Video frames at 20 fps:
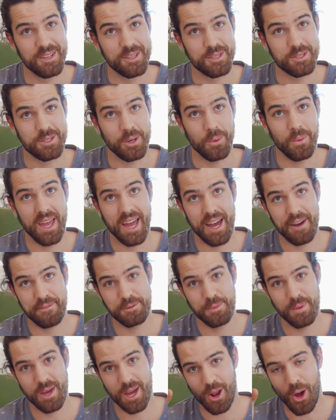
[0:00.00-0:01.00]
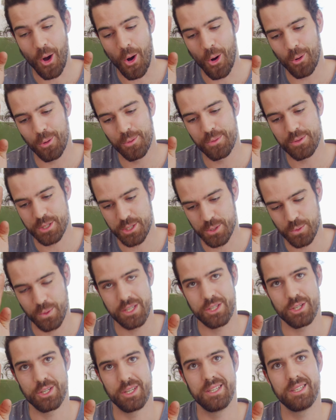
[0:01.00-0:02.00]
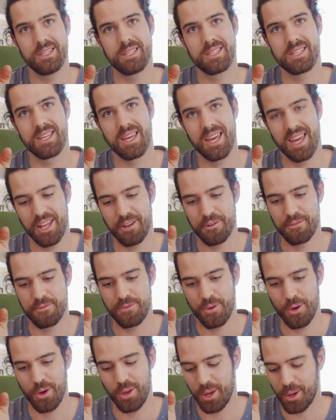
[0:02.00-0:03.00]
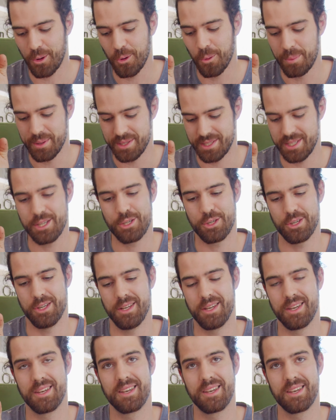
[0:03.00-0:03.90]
So we have to be able to hold the switches in a vertical position